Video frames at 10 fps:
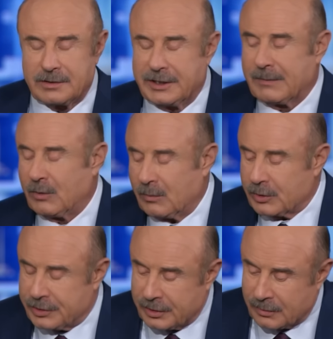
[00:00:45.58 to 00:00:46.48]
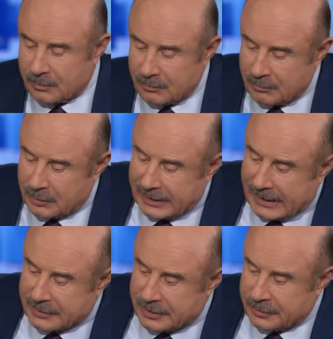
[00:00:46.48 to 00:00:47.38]
Jim, what was your
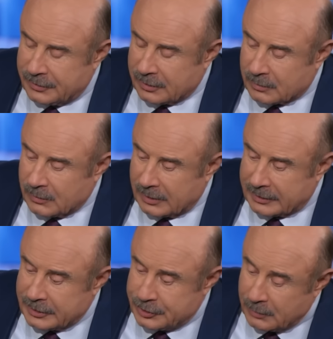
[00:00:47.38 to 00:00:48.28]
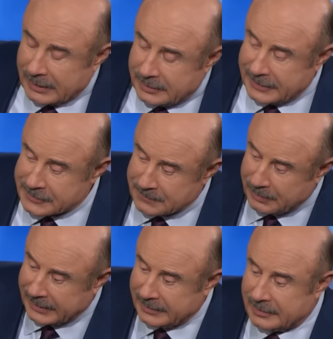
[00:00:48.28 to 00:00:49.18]
reaction to the ruling? Did you
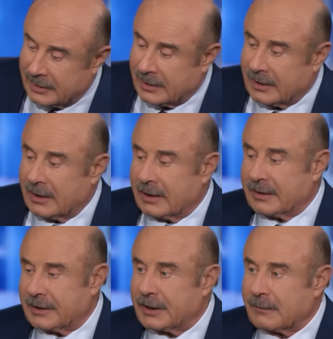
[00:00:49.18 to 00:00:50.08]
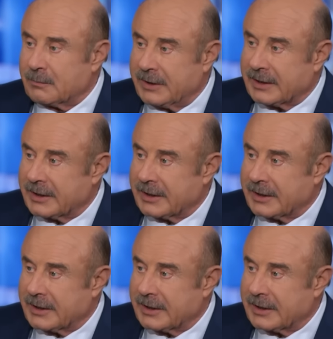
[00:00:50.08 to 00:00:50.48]
anticipate that there would be a